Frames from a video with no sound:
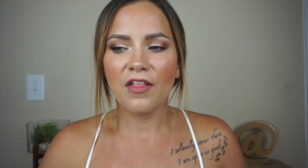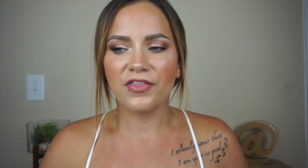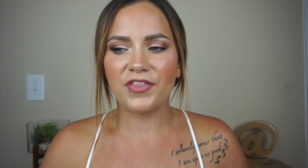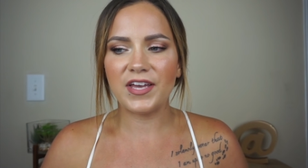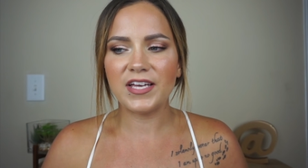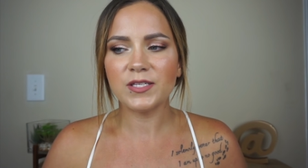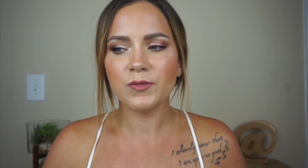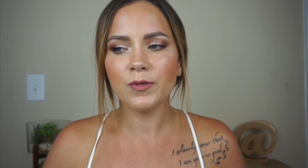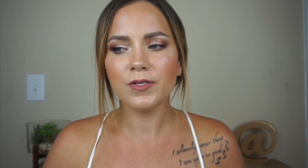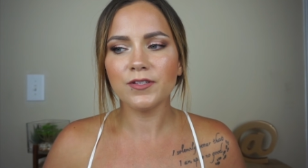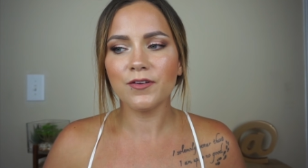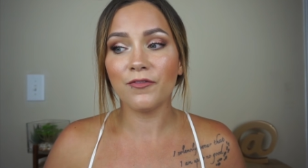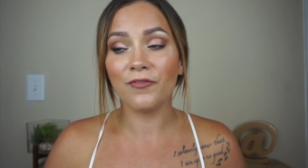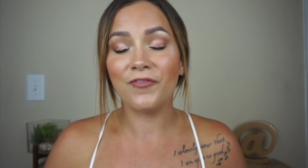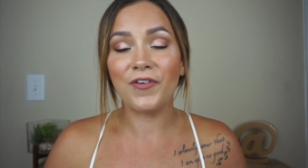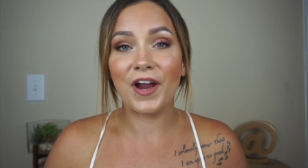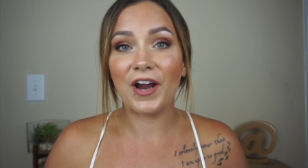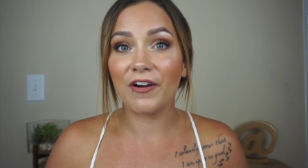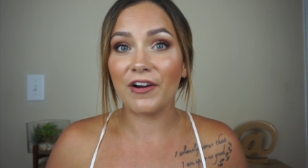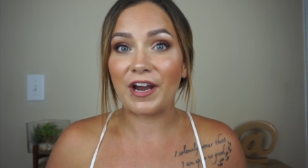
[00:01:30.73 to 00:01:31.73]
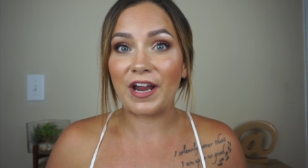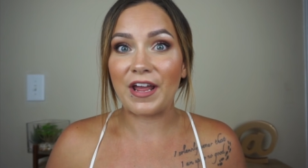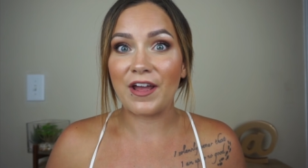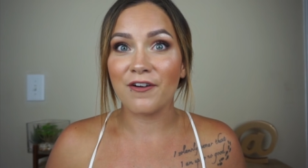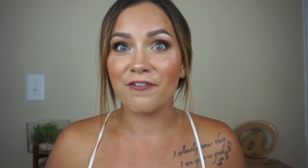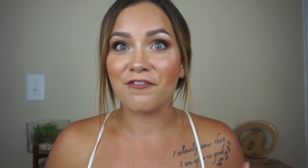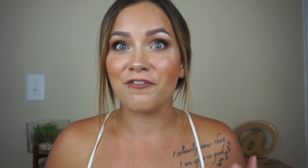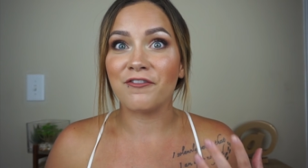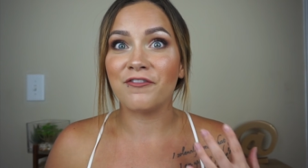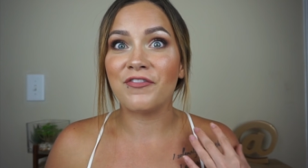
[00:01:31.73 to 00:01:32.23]
This was a very,
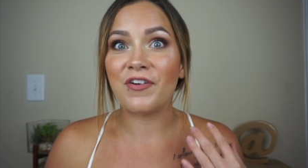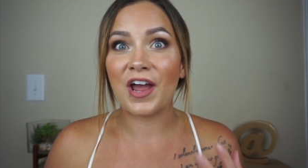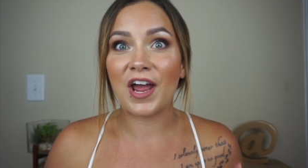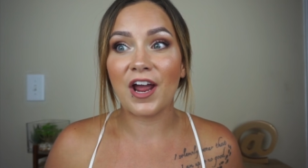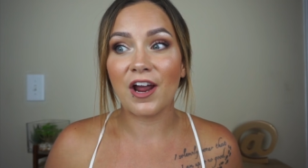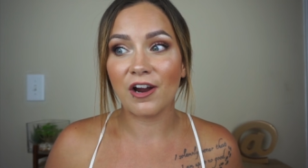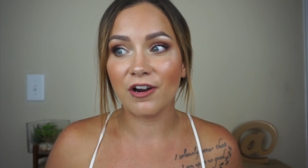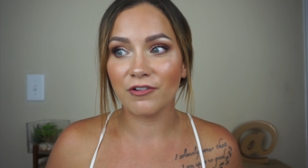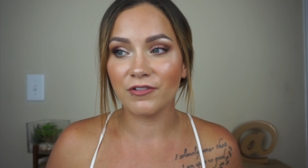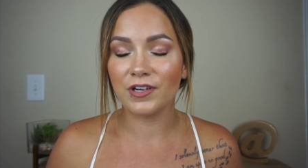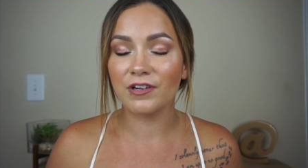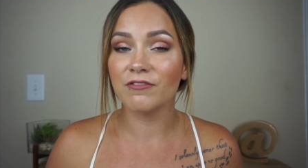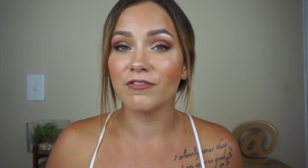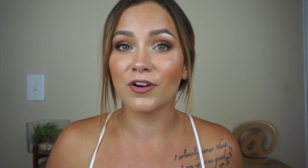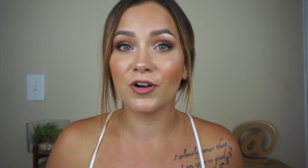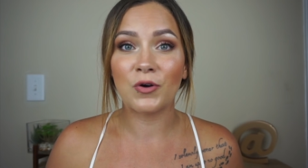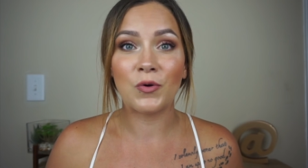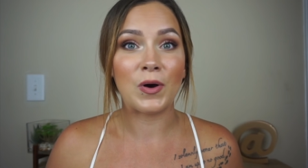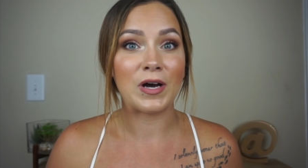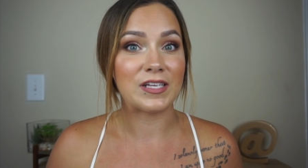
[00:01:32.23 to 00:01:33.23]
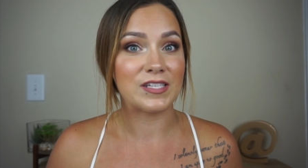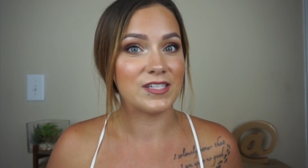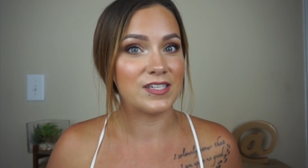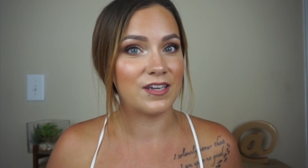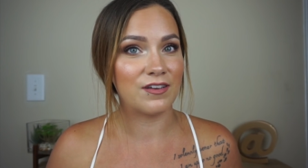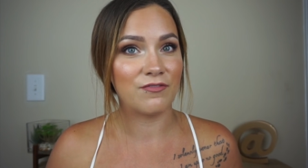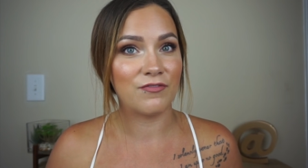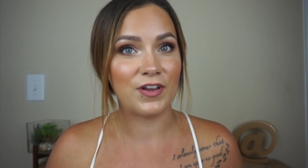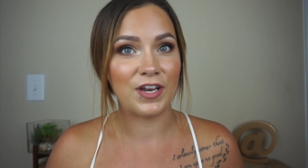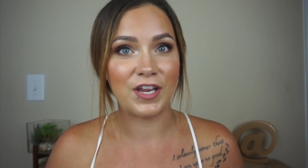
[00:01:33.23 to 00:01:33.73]
very
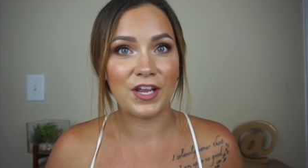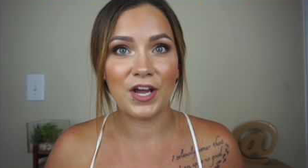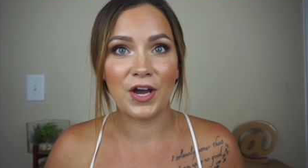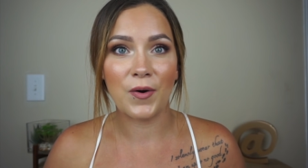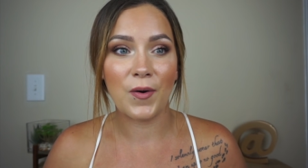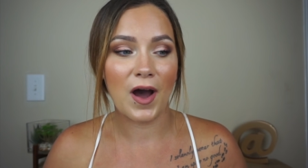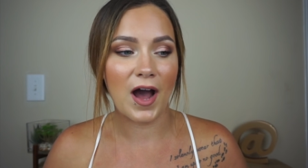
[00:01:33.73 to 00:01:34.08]
requested video.